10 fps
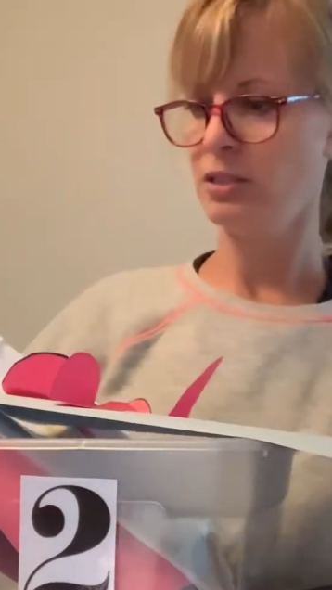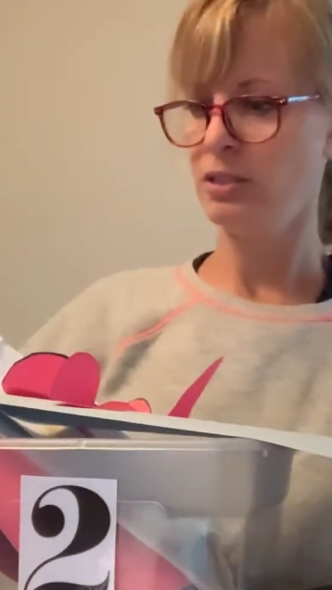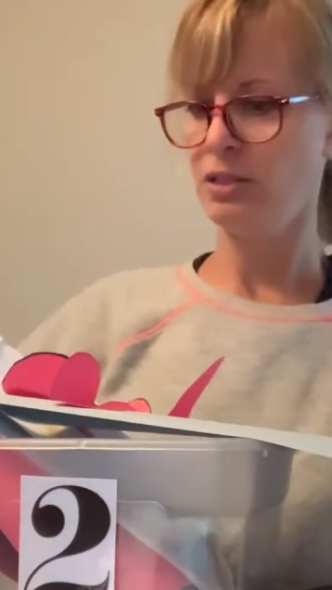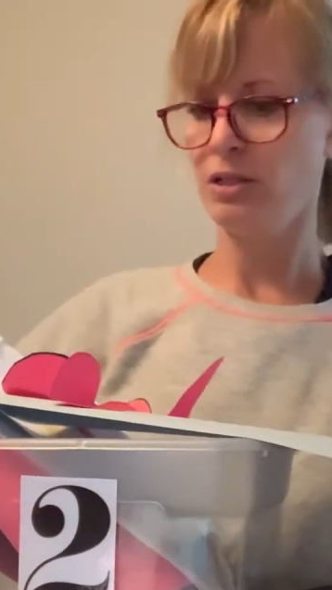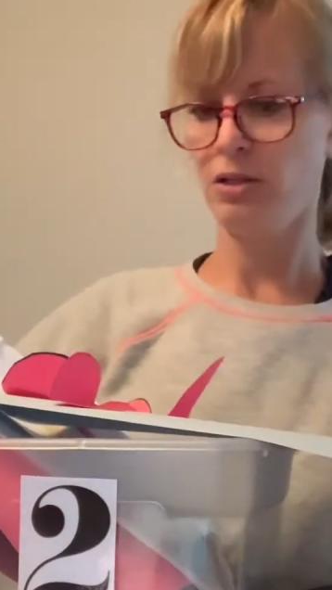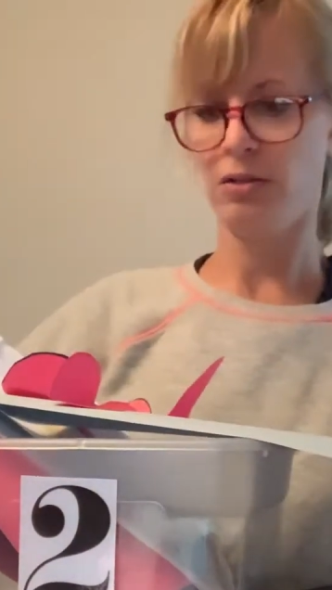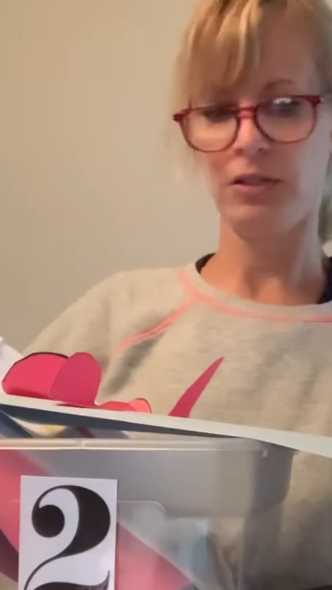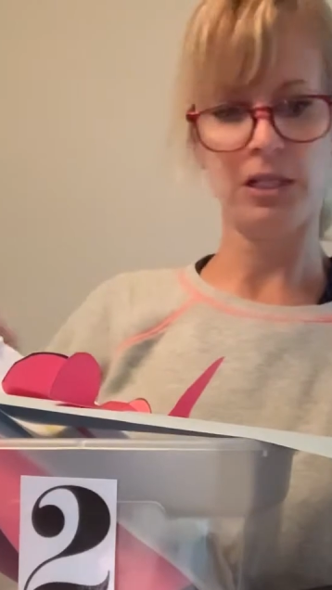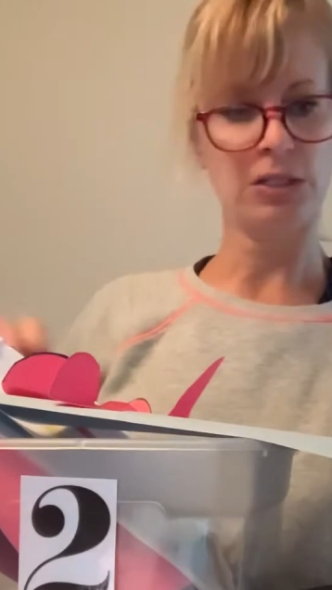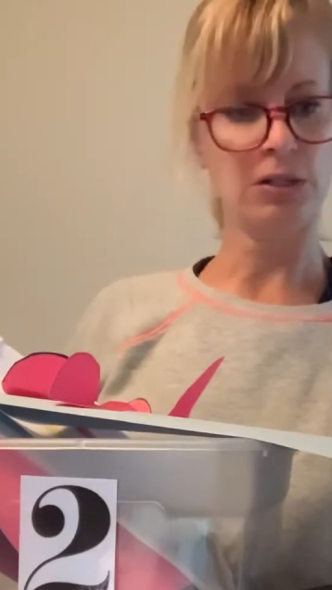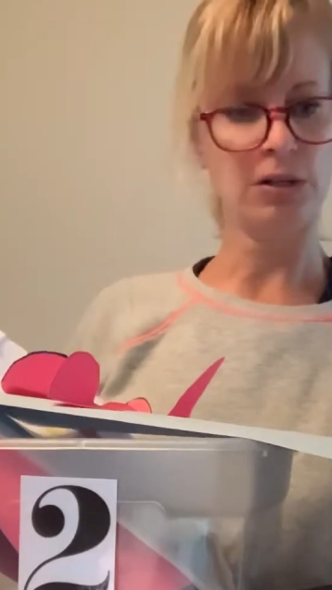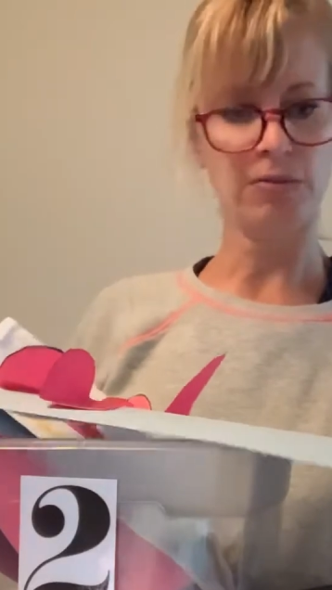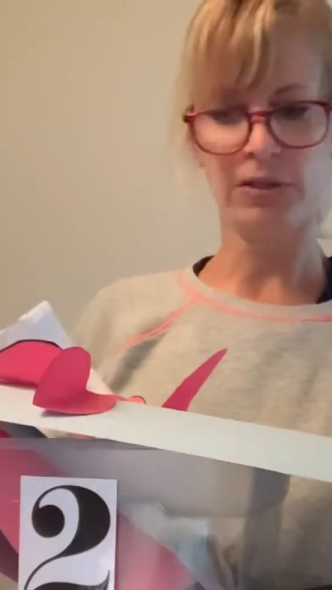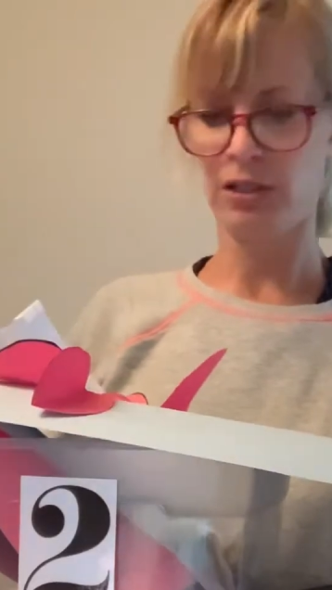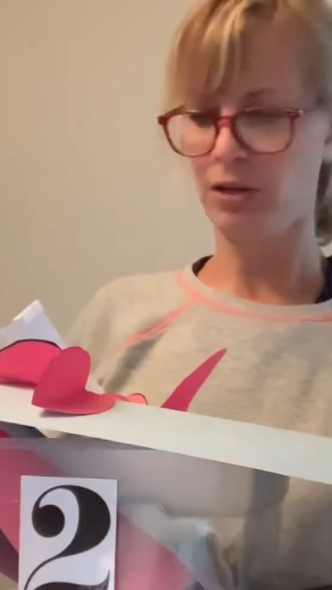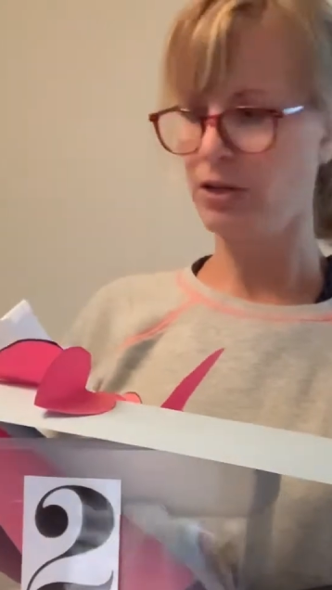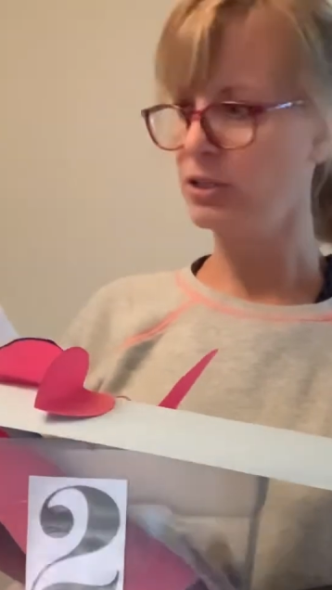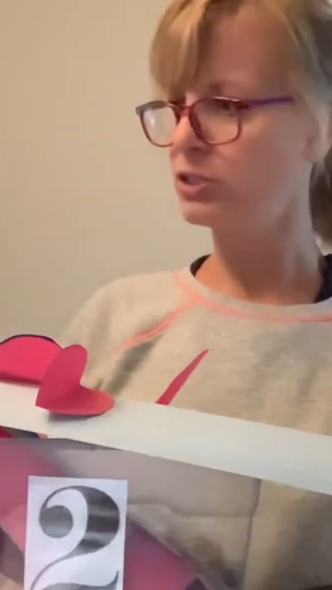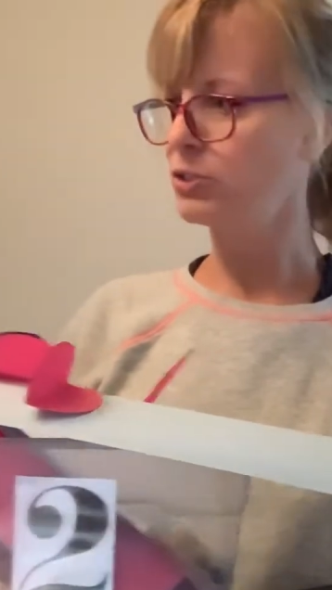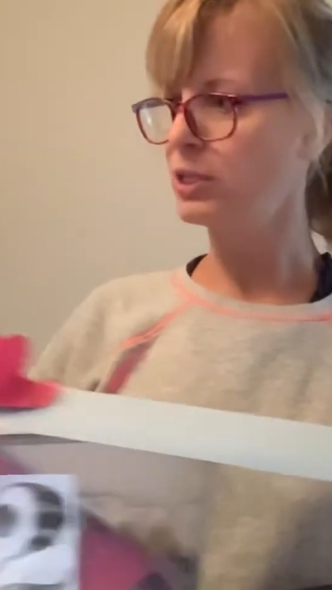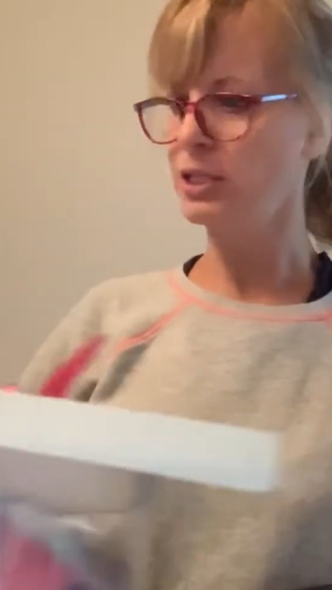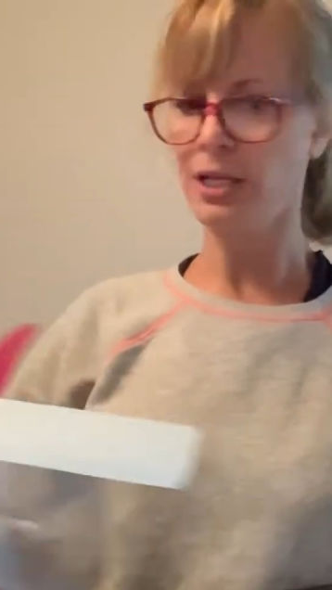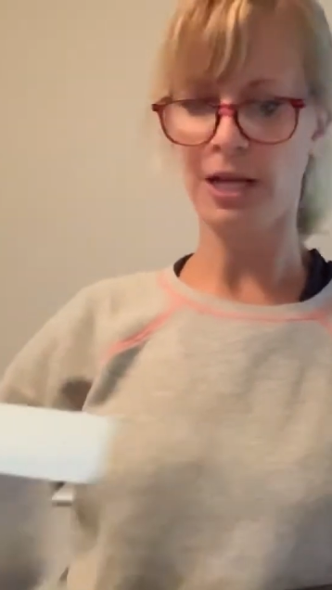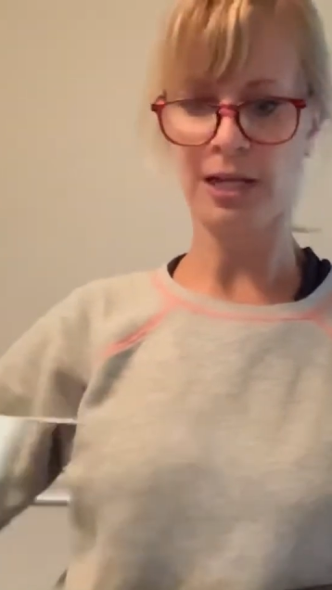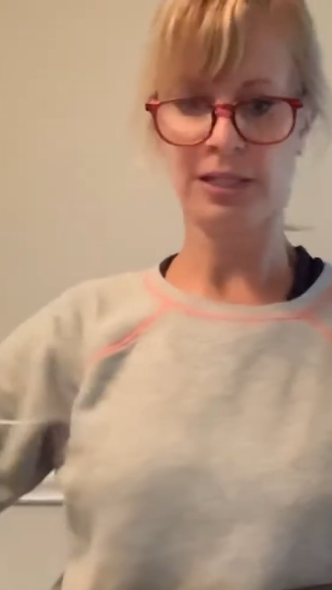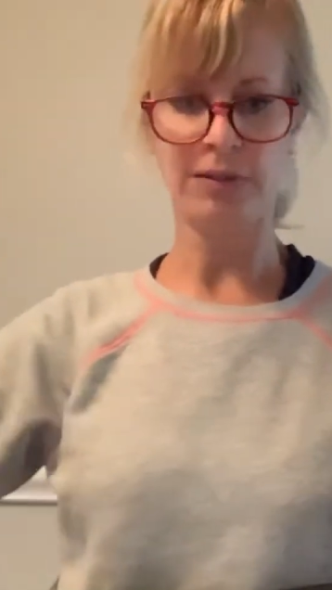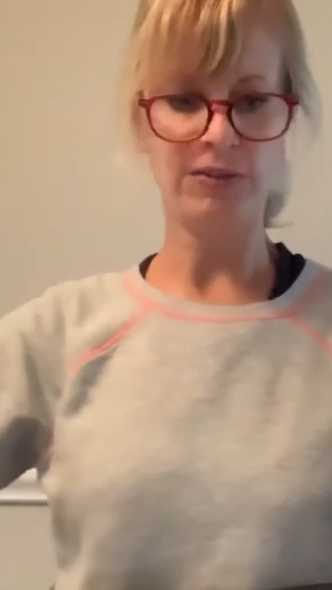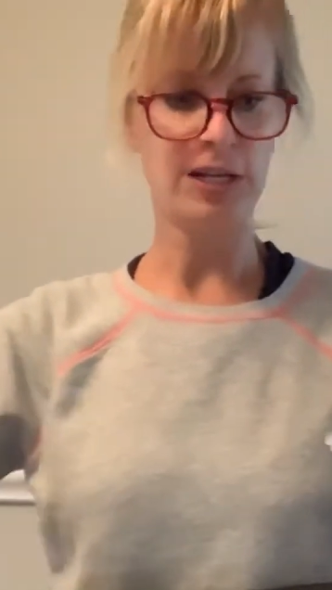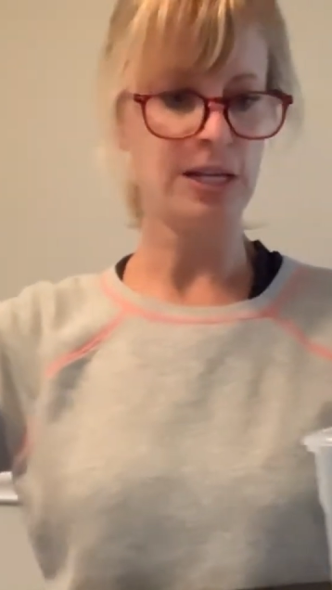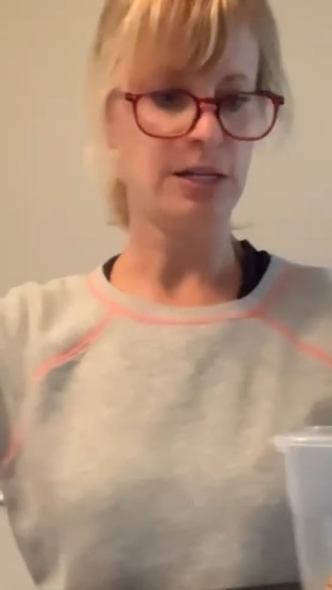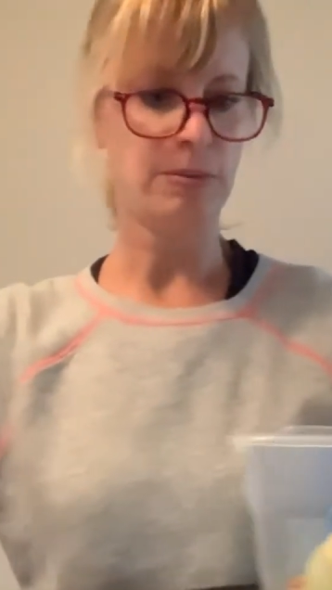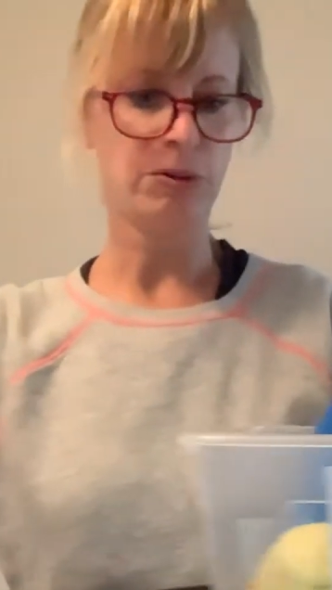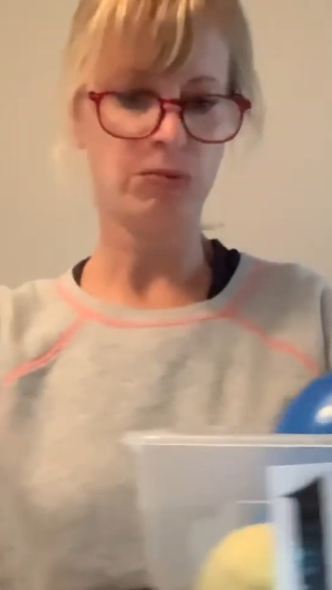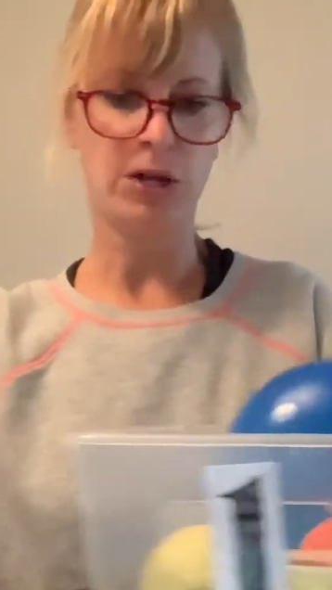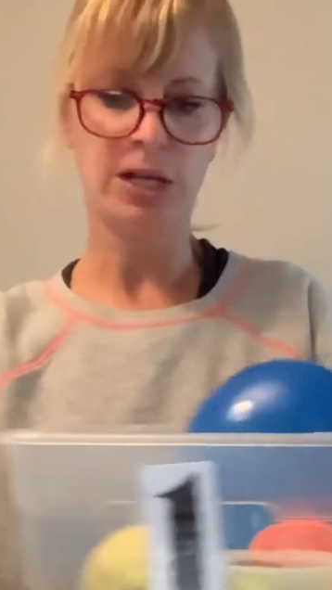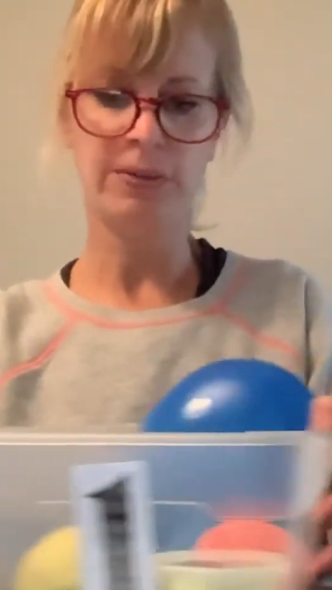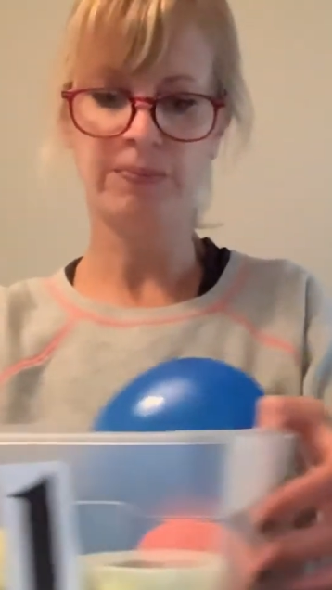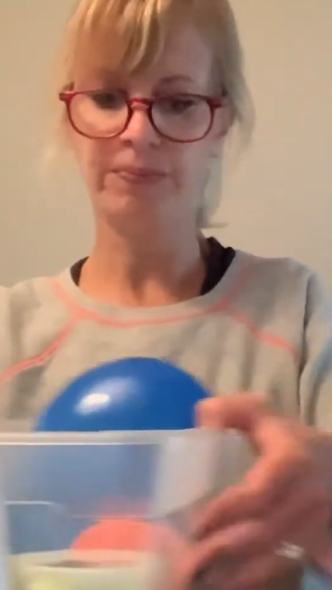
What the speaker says: So let's start with our strengthening activity, number 1.